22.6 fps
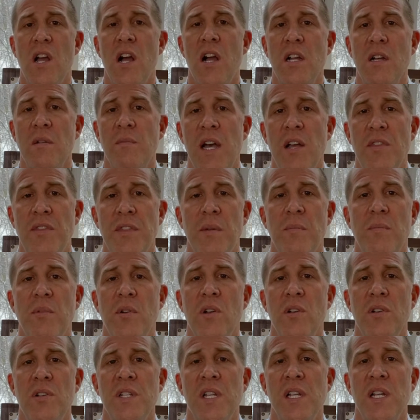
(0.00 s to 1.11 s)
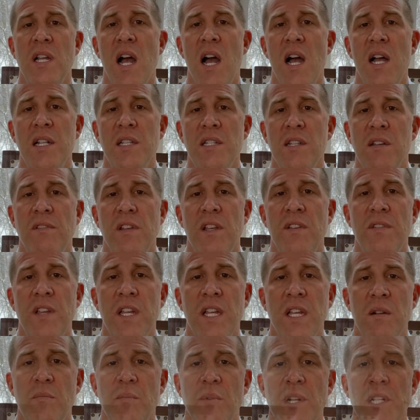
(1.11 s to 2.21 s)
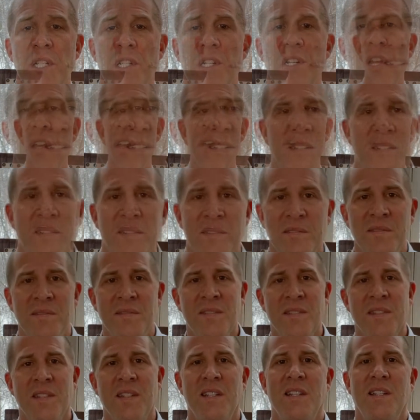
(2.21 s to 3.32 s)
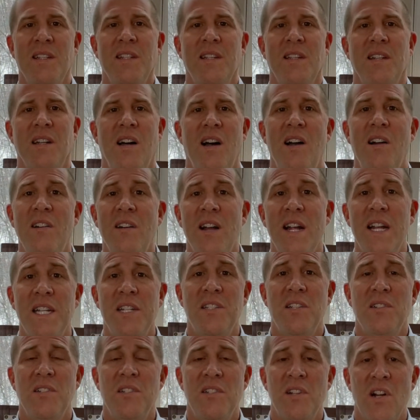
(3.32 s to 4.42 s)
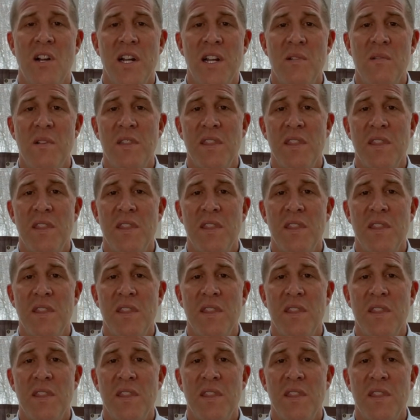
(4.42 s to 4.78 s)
about the pros and cons of living in Bristow. All right, so starting with the